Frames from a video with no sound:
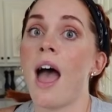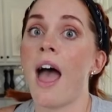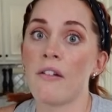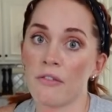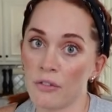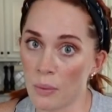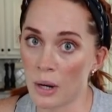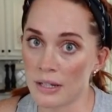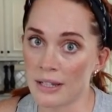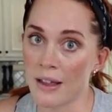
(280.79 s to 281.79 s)

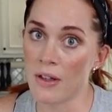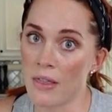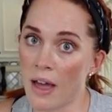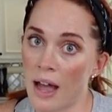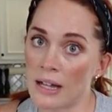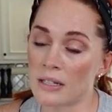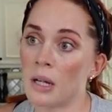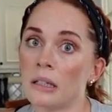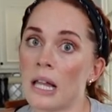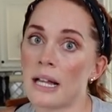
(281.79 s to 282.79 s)
Everyone is given that
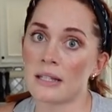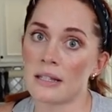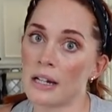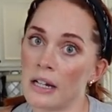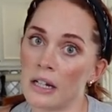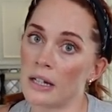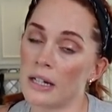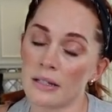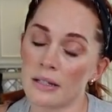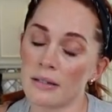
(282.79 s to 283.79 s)
unless there
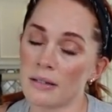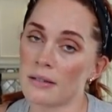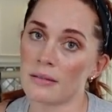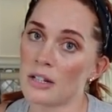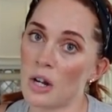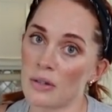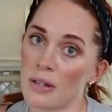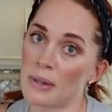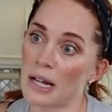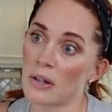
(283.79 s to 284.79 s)
is, you know,
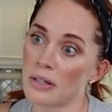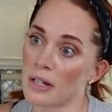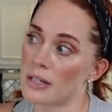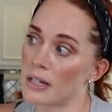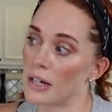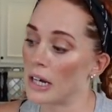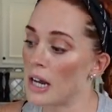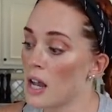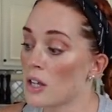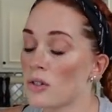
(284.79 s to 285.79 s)
something else to consider.
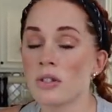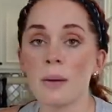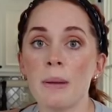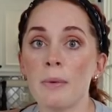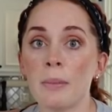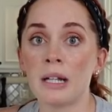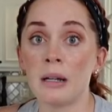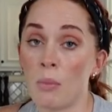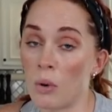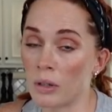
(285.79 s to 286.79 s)
So some people might
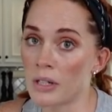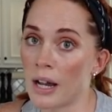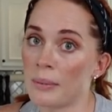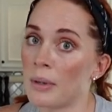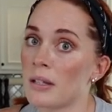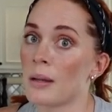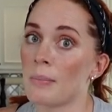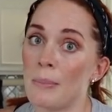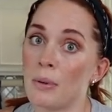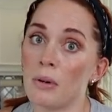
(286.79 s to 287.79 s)
need more time. Some
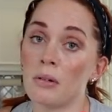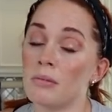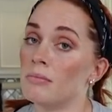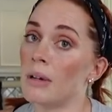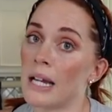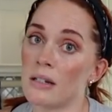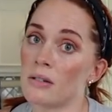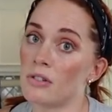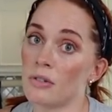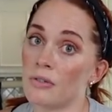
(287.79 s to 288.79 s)
people might
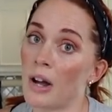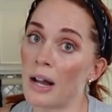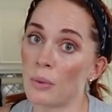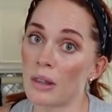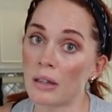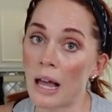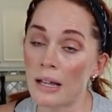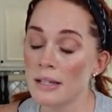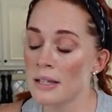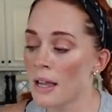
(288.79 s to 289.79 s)
do fine with
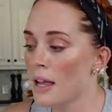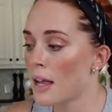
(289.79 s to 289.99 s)
less.